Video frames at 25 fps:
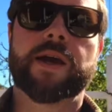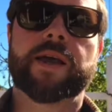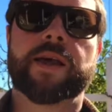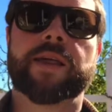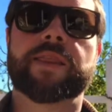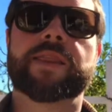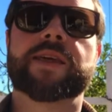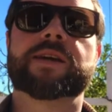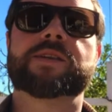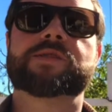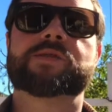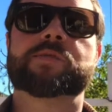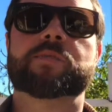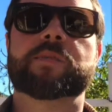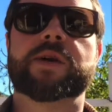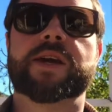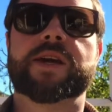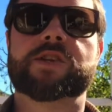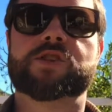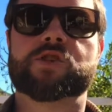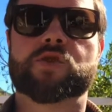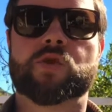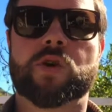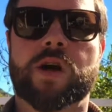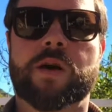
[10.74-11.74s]
And I think it's a
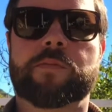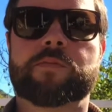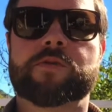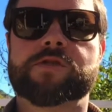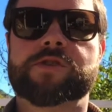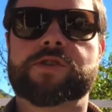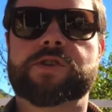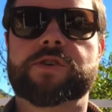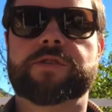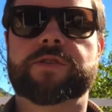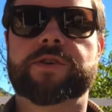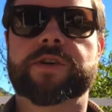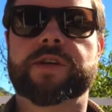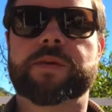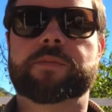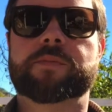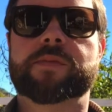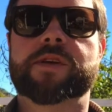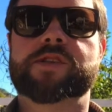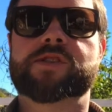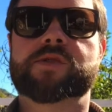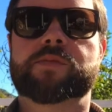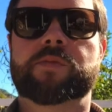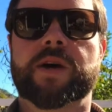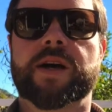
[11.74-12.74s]
major opportunity
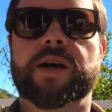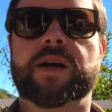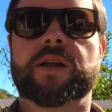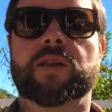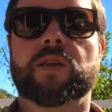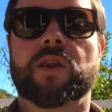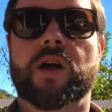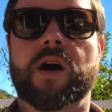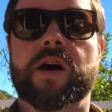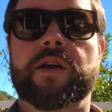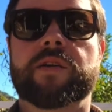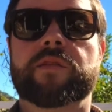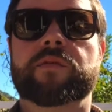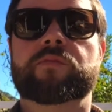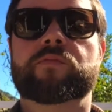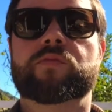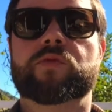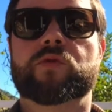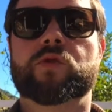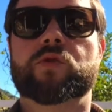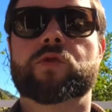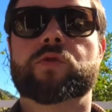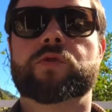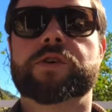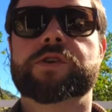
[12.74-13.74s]
missed by a lot of
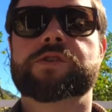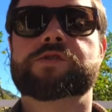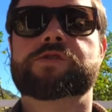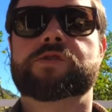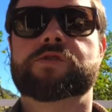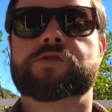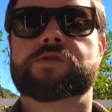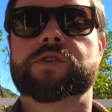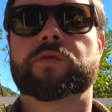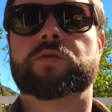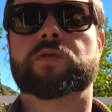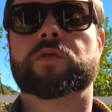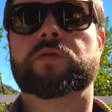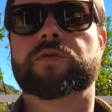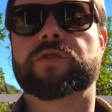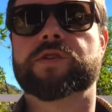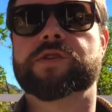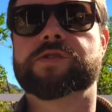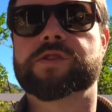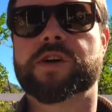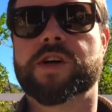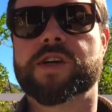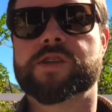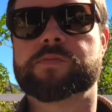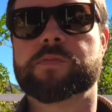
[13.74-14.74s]
breweries using
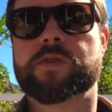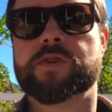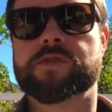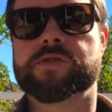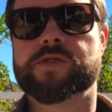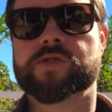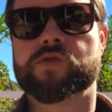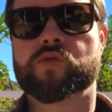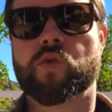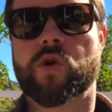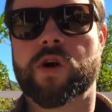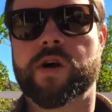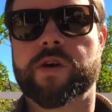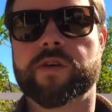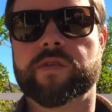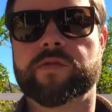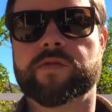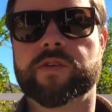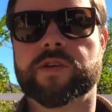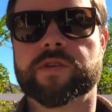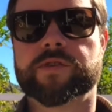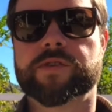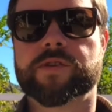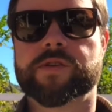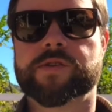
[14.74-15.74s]
reverse osmosis water
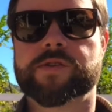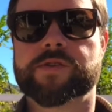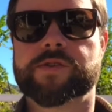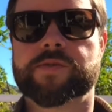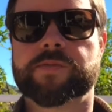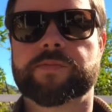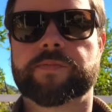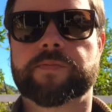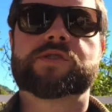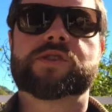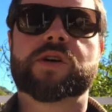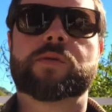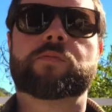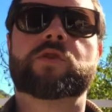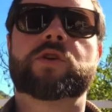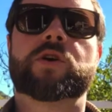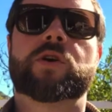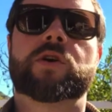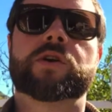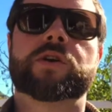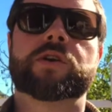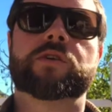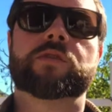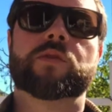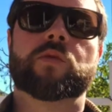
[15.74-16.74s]
filters. Some would
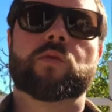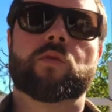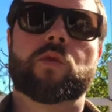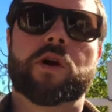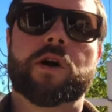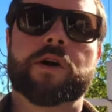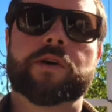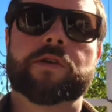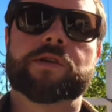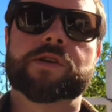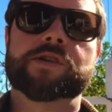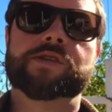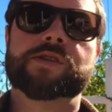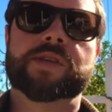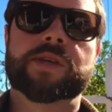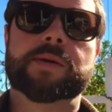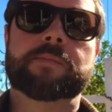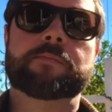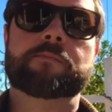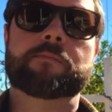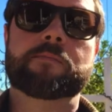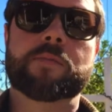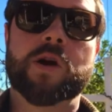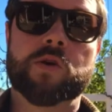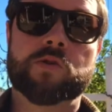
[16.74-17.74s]
argue that water is the
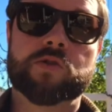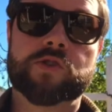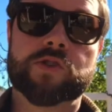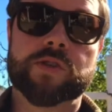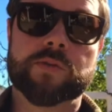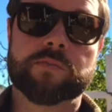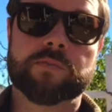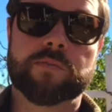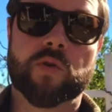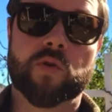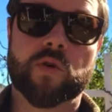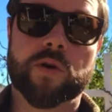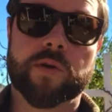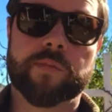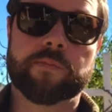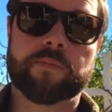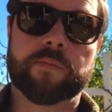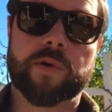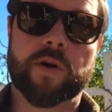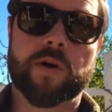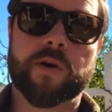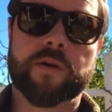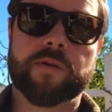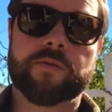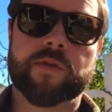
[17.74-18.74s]
most important
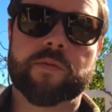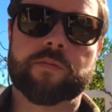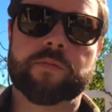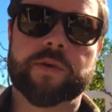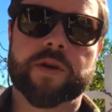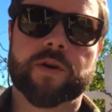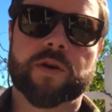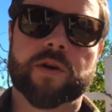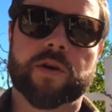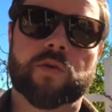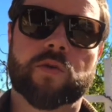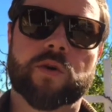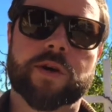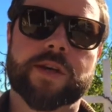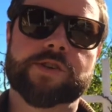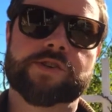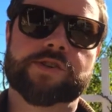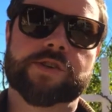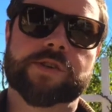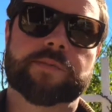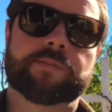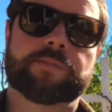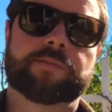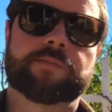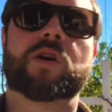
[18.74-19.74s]
part of the beer equation.